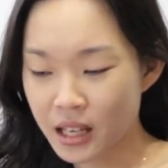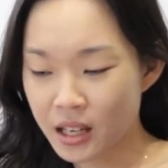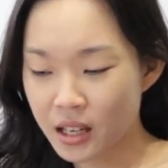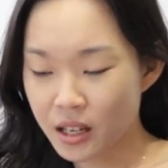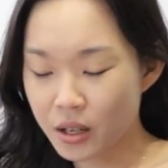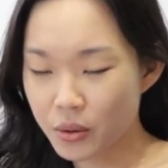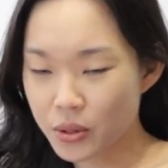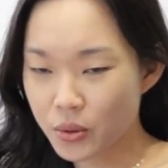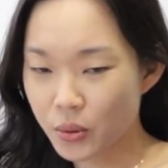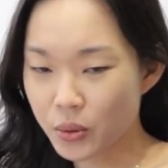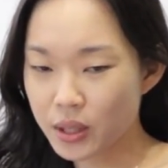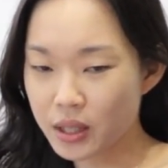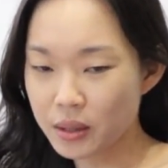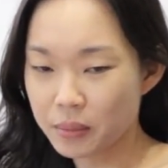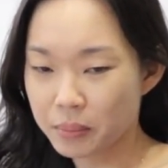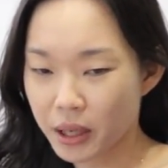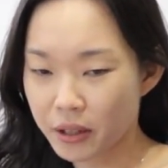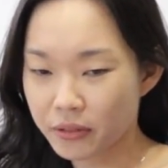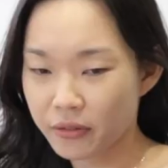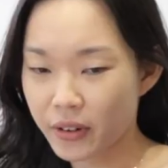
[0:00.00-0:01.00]
It was only in
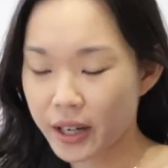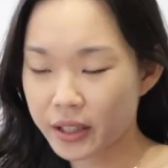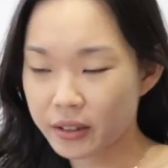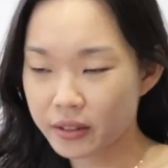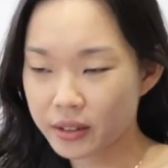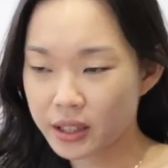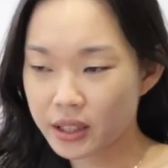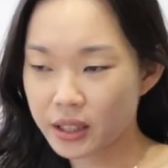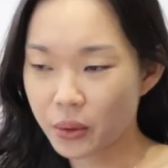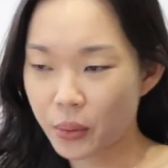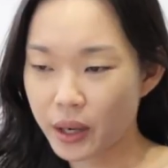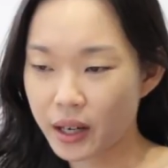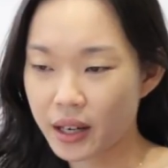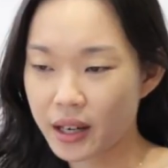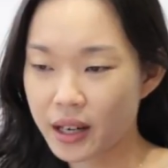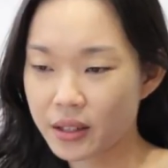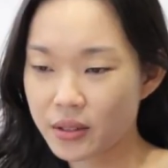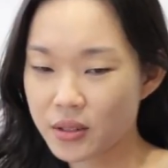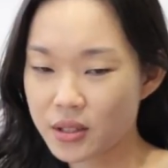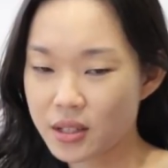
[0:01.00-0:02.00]
my final year when I
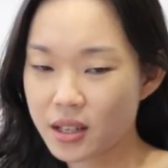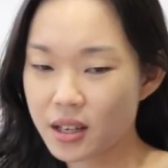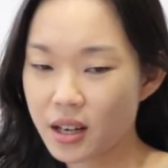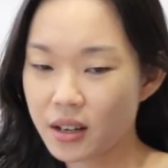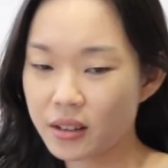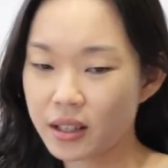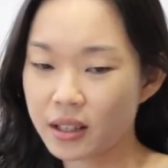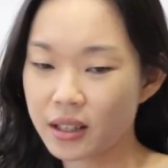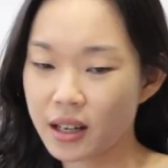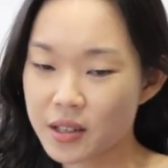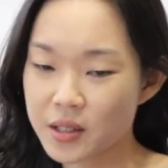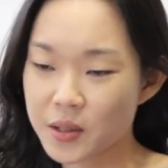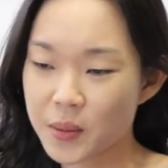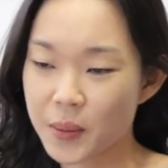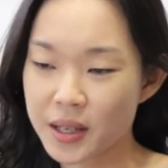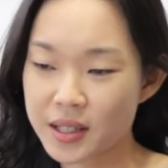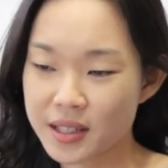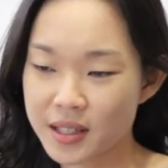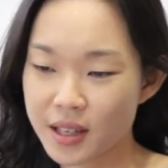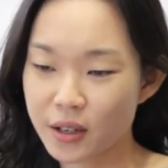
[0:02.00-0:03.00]
had to sit down and ask
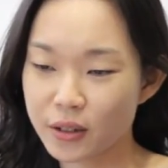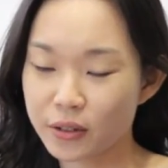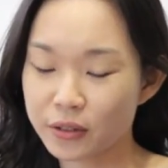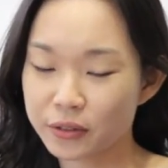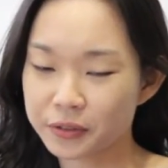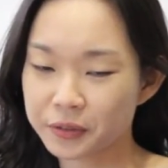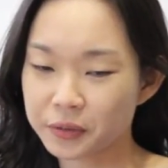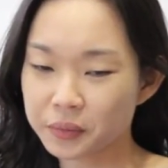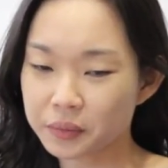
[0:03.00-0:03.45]
myself